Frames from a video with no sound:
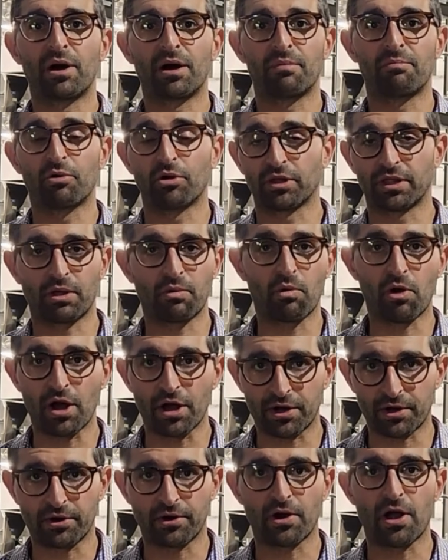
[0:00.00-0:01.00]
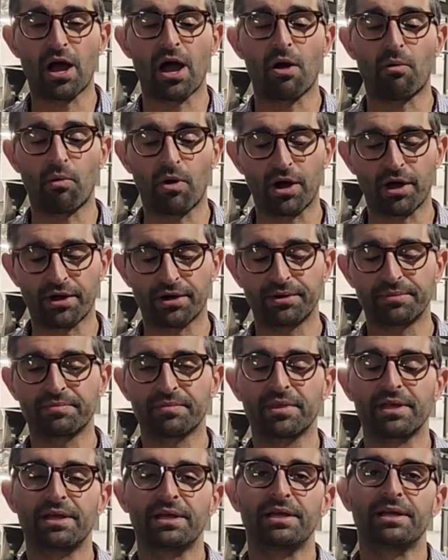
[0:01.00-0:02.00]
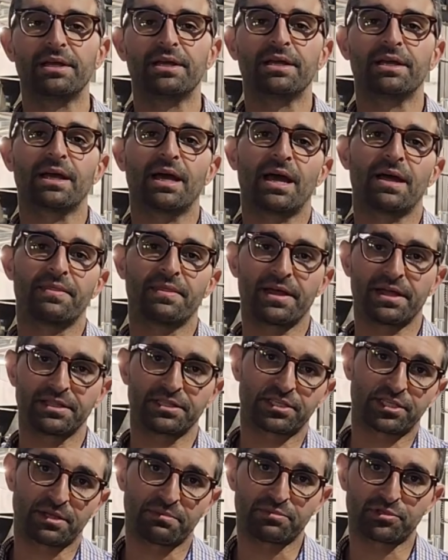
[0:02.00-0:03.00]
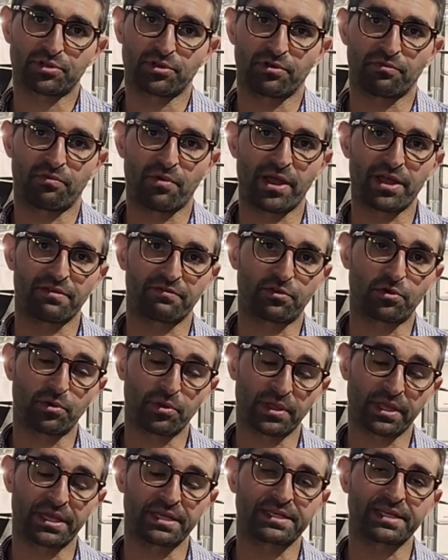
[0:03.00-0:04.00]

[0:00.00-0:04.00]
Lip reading: boiling water or hot water, and then some sort of way of cooling it